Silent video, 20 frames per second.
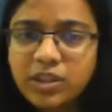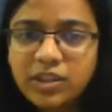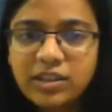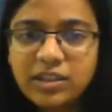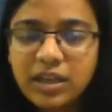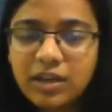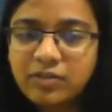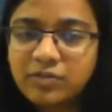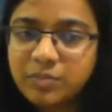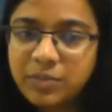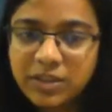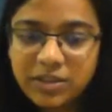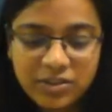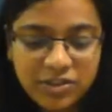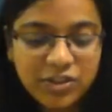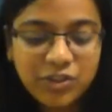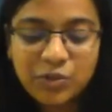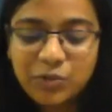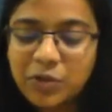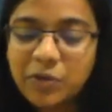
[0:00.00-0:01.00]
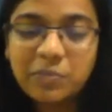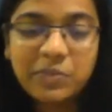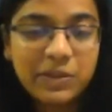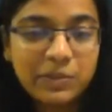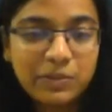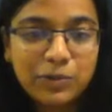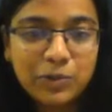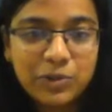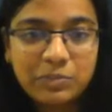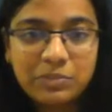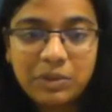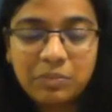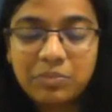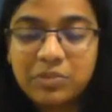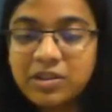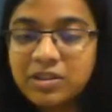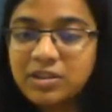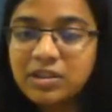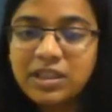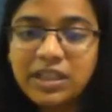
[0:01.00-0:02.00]
it down because you'll not be to
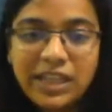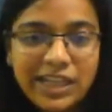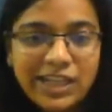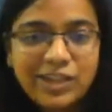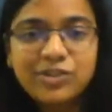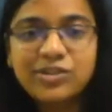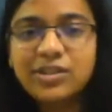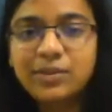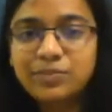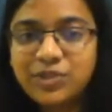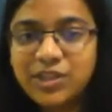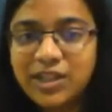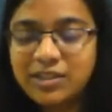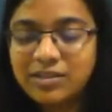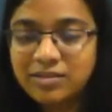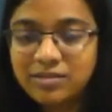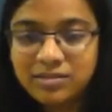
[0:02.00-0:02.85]
remember each subject.